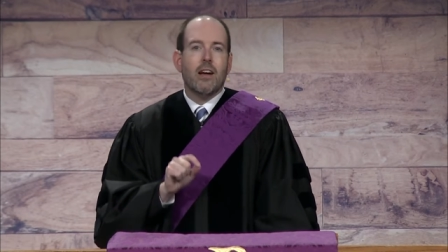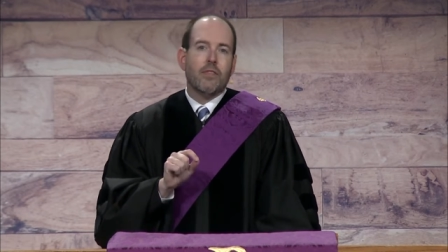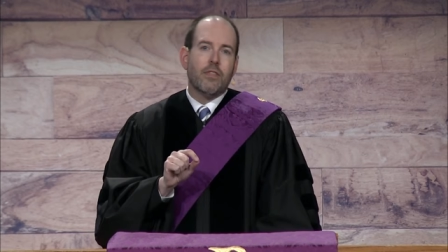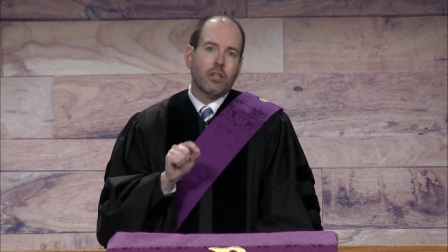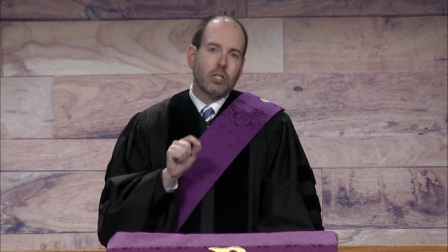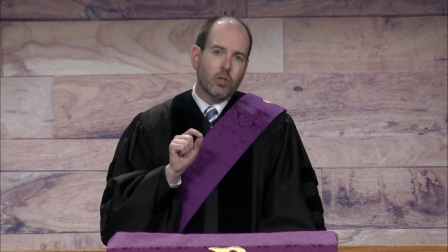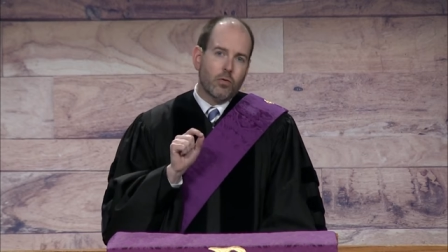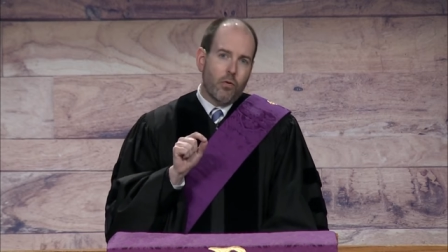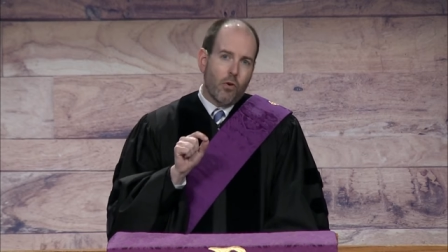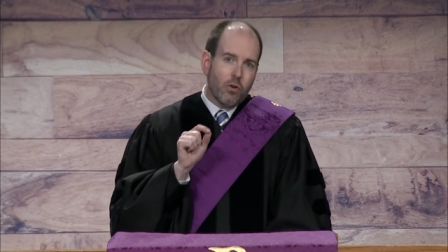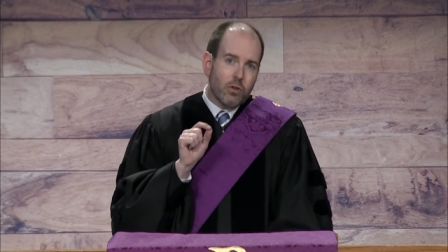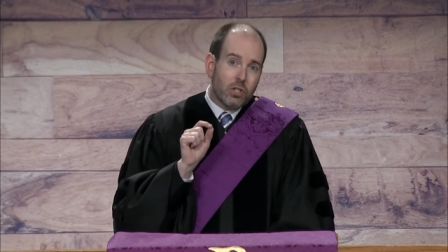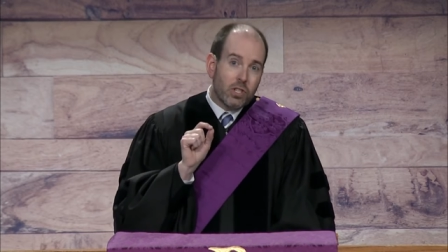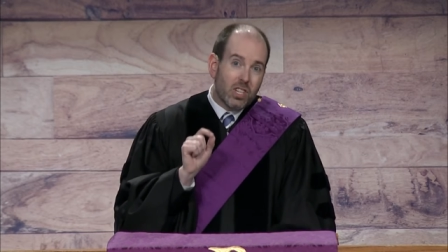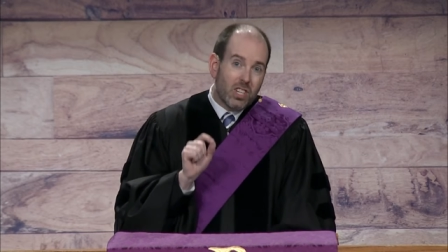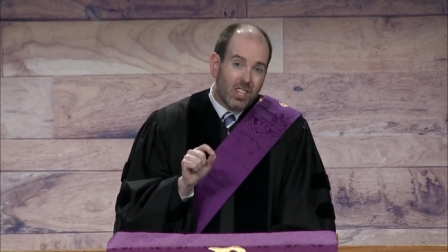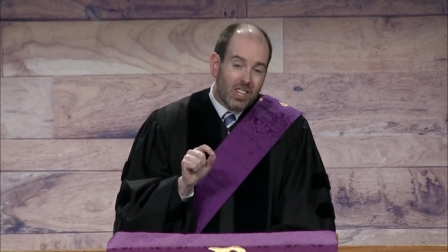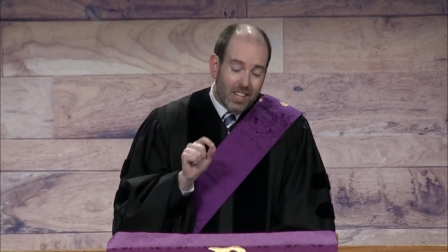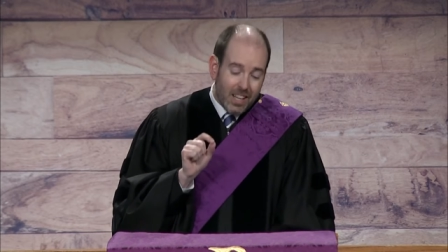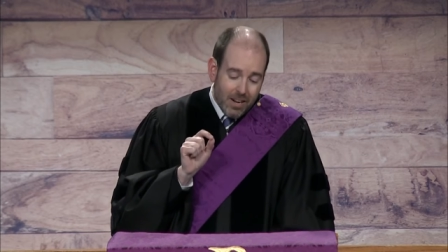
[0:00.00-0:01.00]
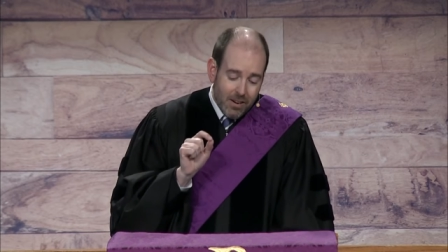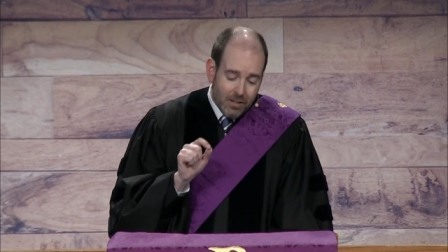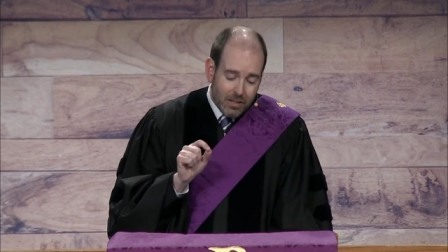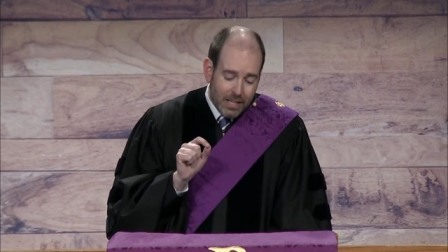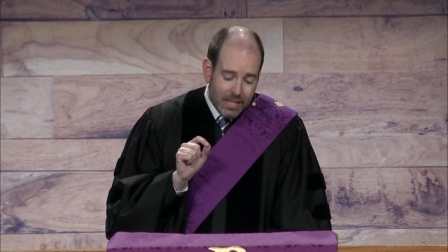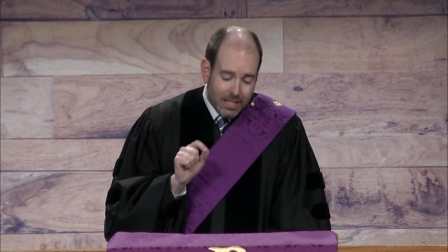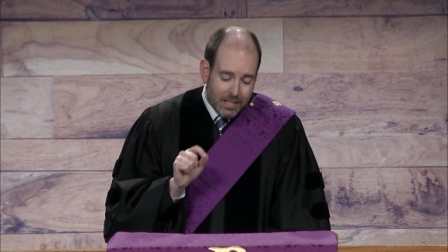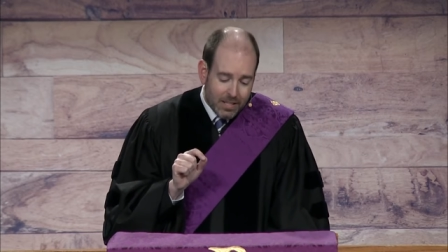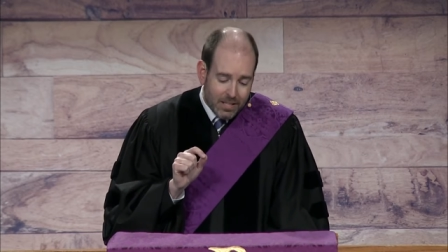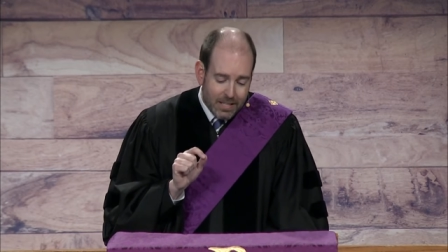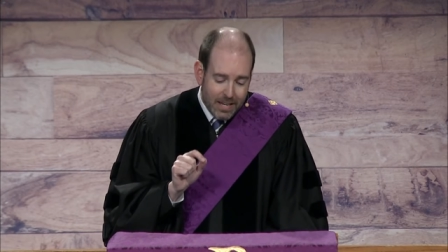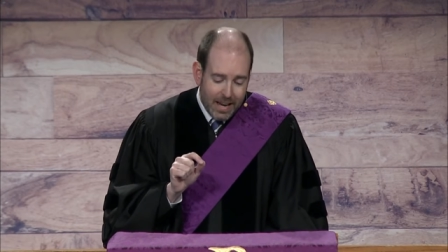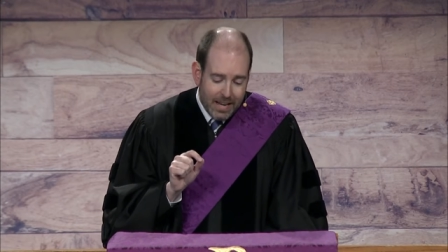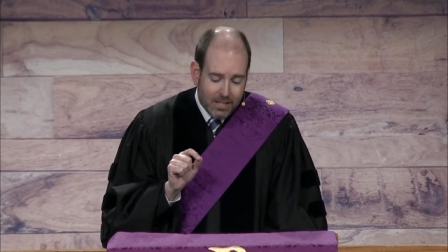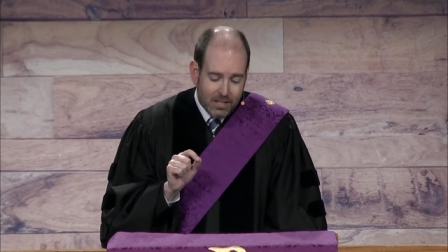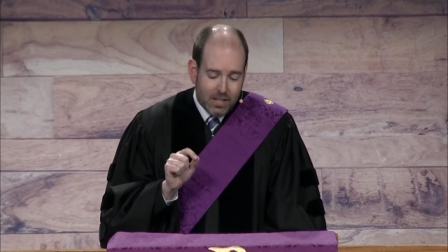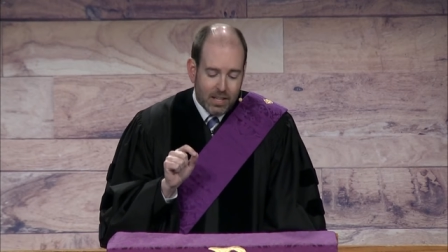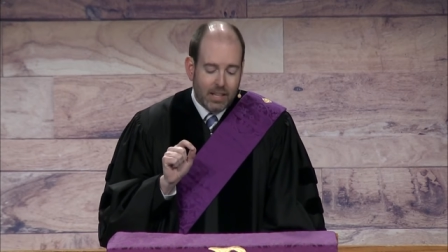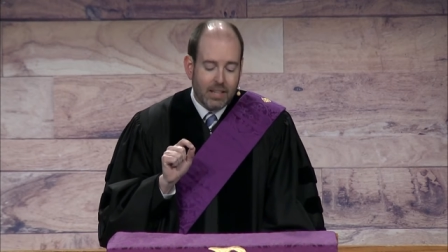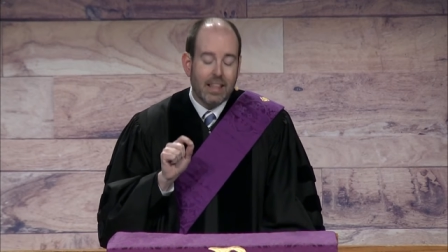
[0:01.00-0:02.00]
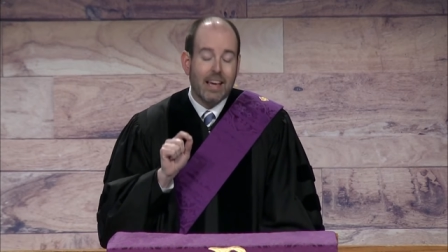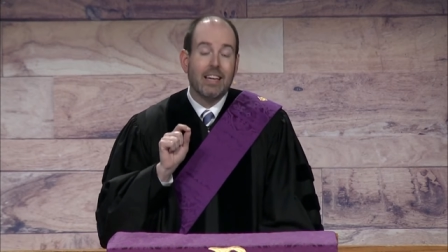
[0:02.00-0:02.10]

this verse clearly states that,